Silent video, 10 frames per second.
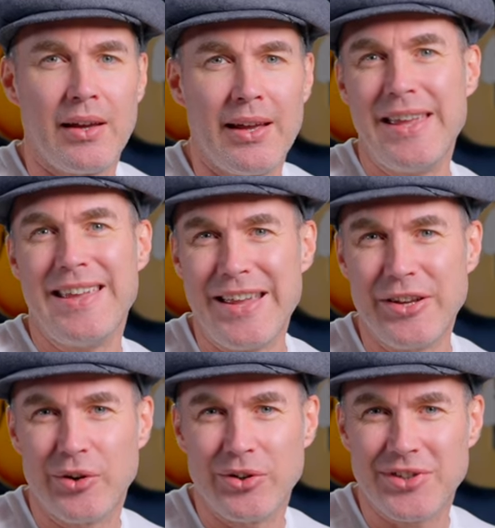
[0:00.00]
Hey, how
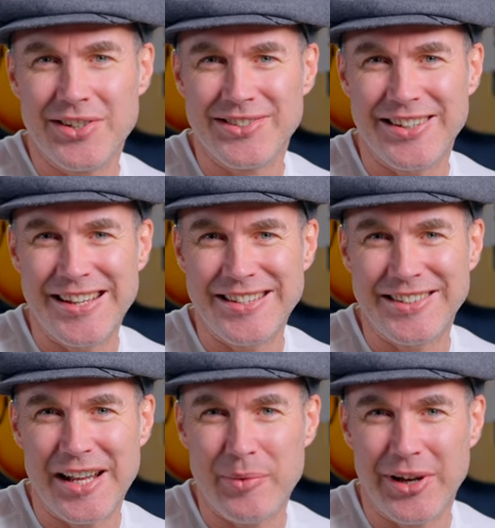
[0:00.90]
you doing? Justin here.
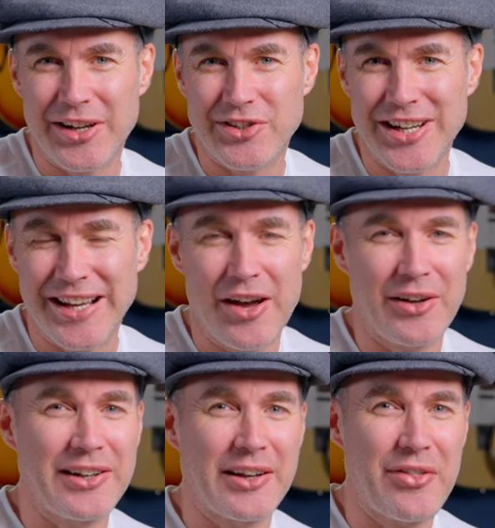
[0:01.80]
Today we're going to check out
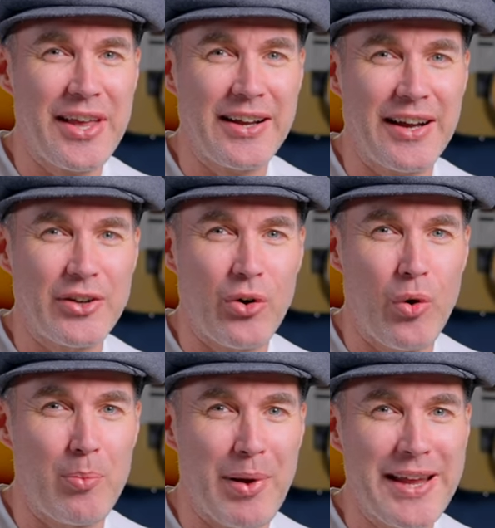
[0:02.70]
a little thing I
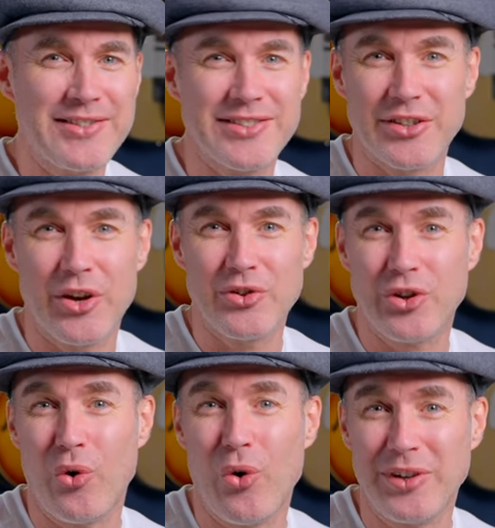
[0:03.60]
call bass
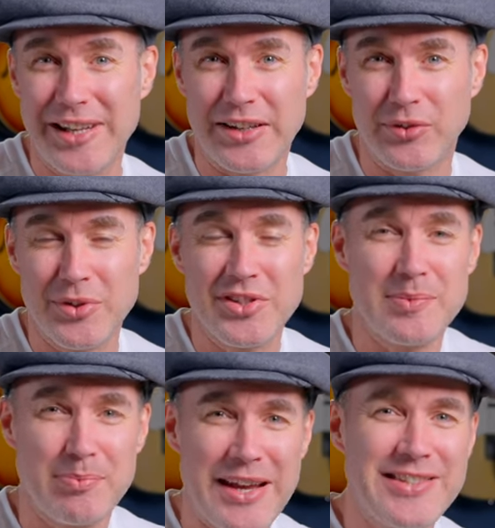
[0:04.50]
note chord links, which
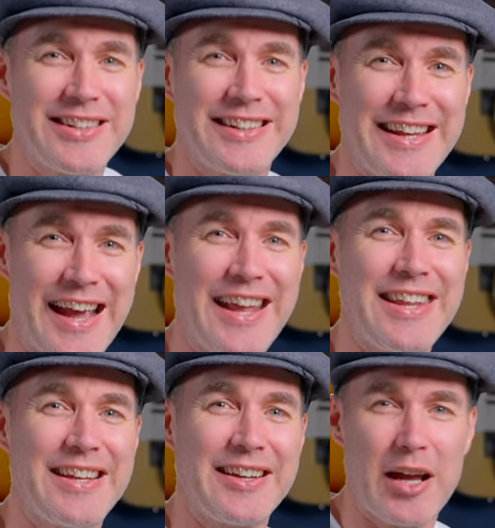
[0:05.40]
is basically
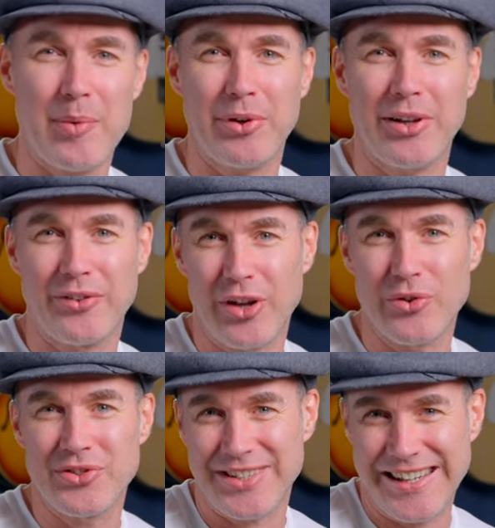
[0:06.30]
adding a couple of
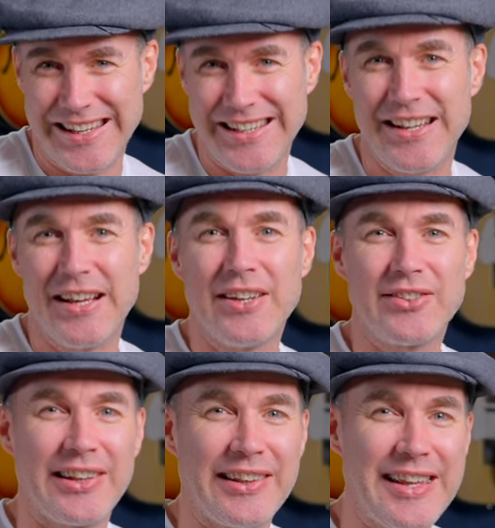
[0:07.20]
notes in
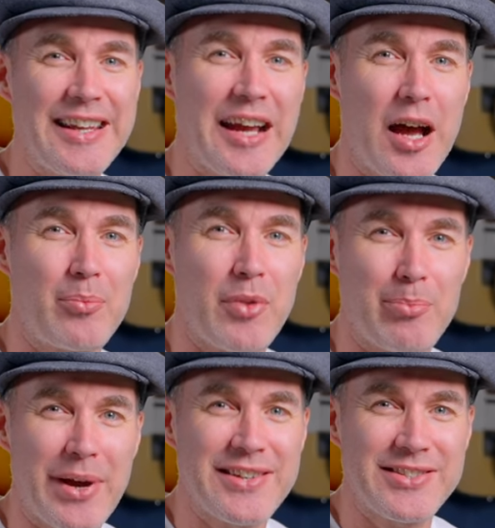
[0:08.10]
to link up the
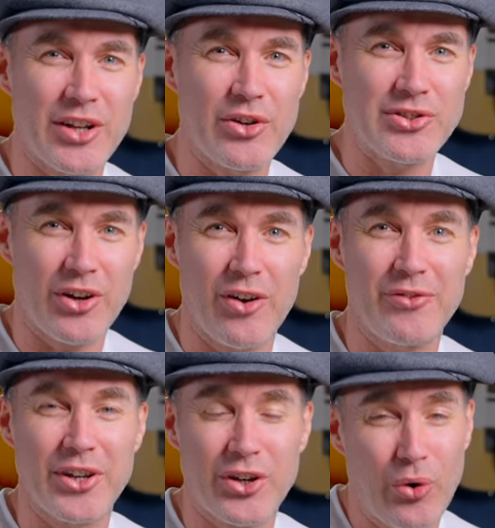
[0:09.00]
bass notes
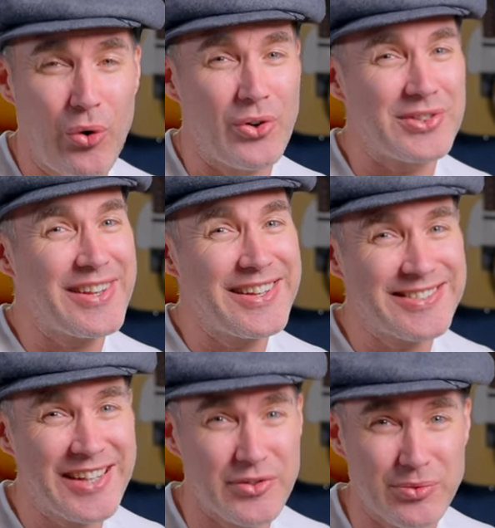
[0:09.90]
of your chords. I think it
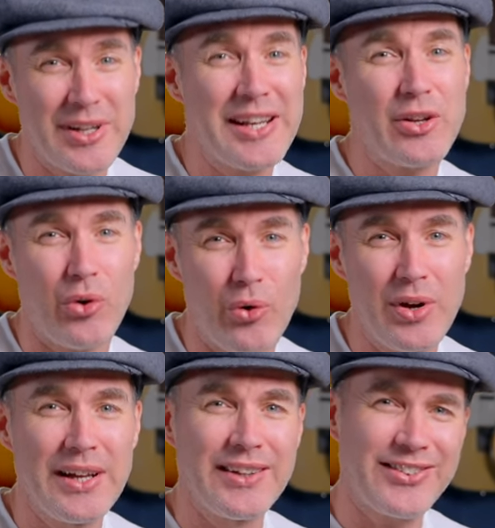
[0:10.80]
sounds really
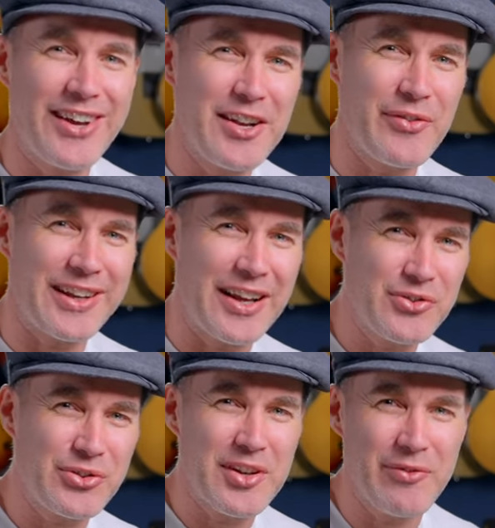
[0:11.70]
cool. It's kind of a
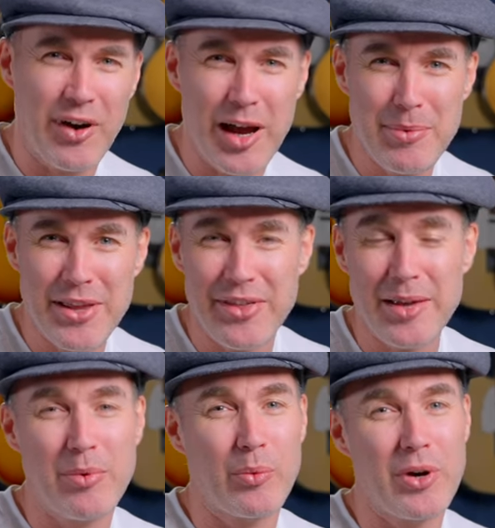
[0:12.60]
country vibey
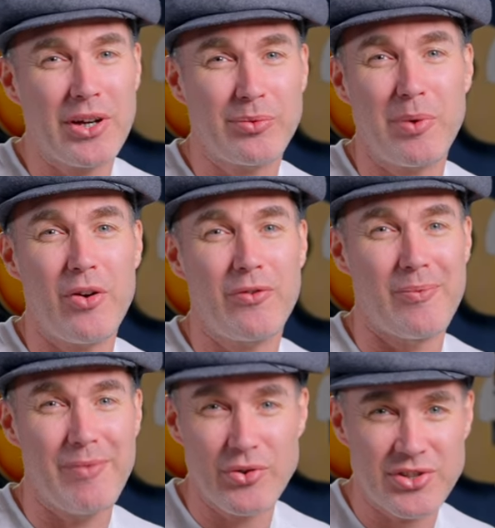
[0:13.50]
thing, but works well for
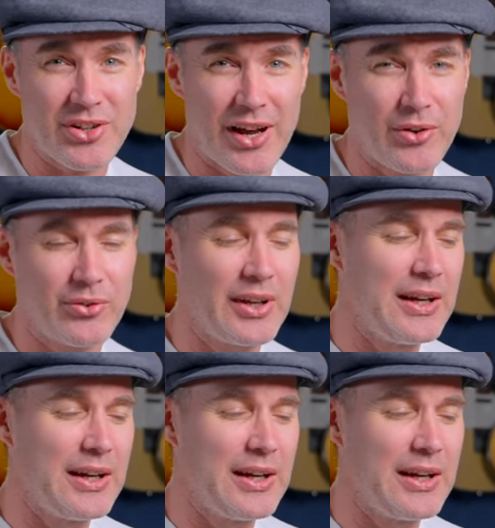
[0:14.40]
most styles.